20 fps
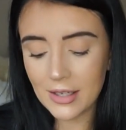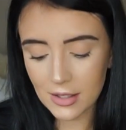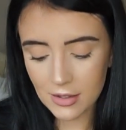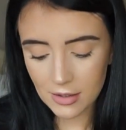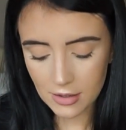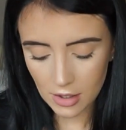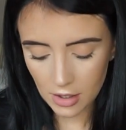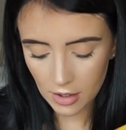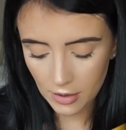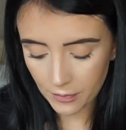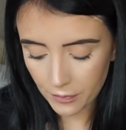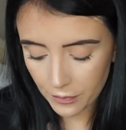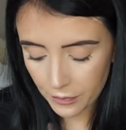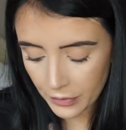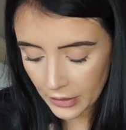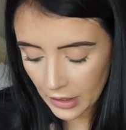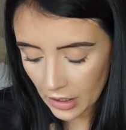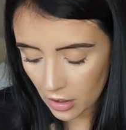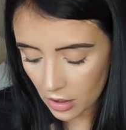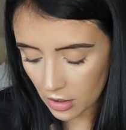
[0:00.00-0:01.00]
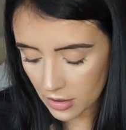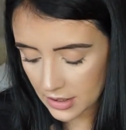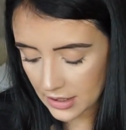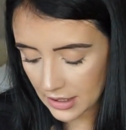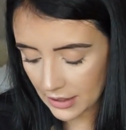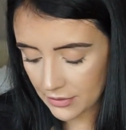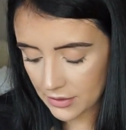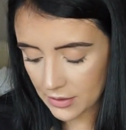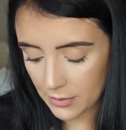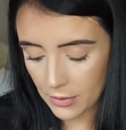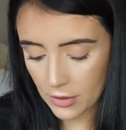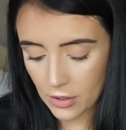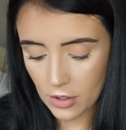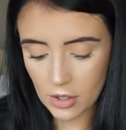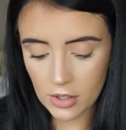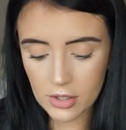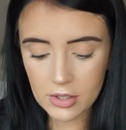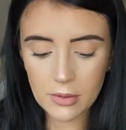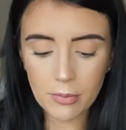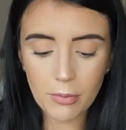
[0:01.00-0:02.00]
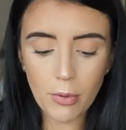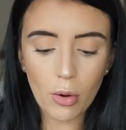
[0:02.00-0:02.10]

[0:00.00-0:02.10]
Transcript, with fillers: so got Steve some of those.